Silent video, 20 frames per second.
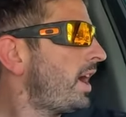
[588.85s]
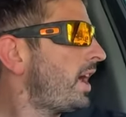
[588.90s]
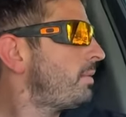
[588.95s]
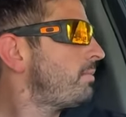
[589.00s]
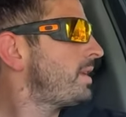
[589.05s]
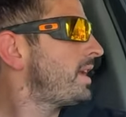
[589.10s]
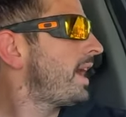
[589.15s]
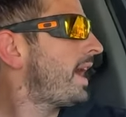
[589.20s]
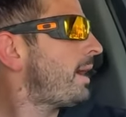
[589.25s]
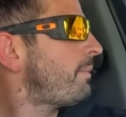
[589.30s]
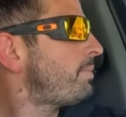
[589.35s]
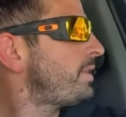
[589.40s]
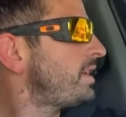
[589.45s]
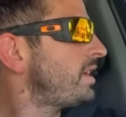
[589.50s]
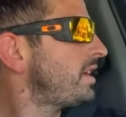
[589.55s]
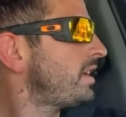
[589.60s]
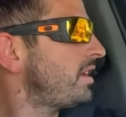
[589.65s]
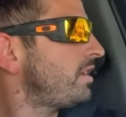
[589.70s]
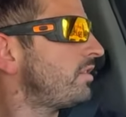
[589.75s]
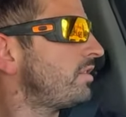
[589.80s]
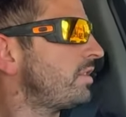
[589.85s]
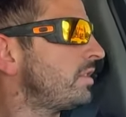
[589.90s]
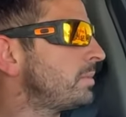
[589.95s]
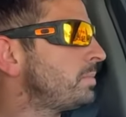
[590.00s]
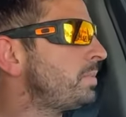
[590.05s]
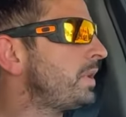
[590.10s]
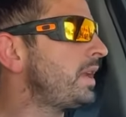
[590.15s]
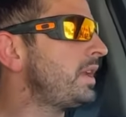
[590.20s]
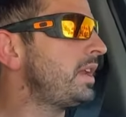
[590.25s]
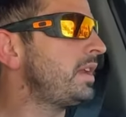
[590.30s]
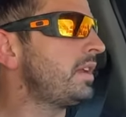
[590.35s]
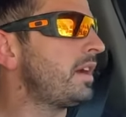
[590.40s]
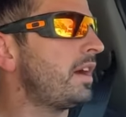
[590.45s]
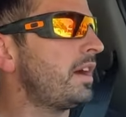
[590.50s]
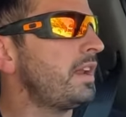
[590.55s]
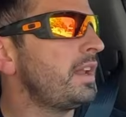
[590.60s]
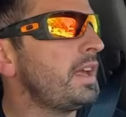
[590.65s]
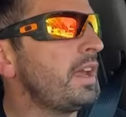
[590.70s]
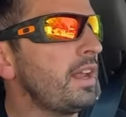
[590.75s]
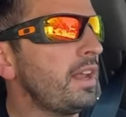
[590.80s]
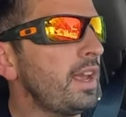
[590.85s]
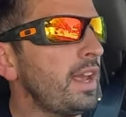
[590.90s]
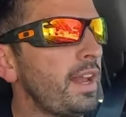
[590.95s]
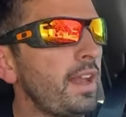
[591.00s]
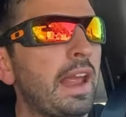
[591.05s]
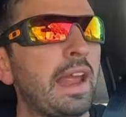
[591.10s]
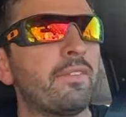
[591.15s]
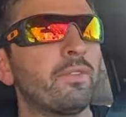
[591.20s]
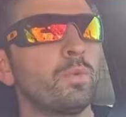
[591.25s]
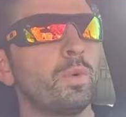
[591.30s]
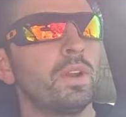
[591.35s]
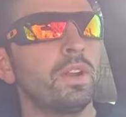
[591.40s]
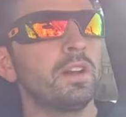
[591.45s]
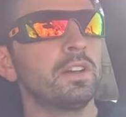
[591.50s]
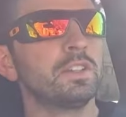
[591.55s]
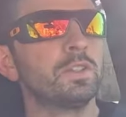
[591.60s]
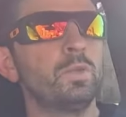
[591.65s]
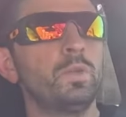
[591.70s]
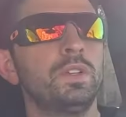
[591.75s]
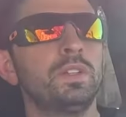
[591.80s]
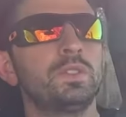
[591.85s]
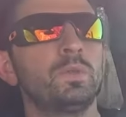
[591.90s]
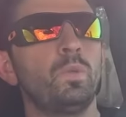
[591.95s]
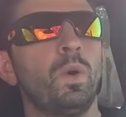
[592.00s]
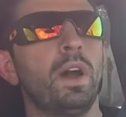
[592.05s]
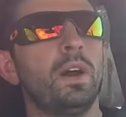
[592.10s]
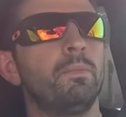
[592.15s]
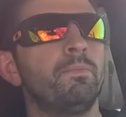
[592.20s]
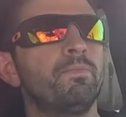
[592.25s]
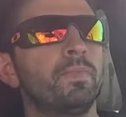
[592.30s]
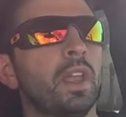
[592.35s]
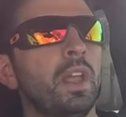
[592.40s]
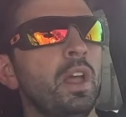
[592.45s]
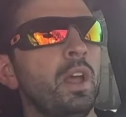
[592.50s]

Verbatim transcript: I'd be happy to hear your opinion on it and everyone else would as well.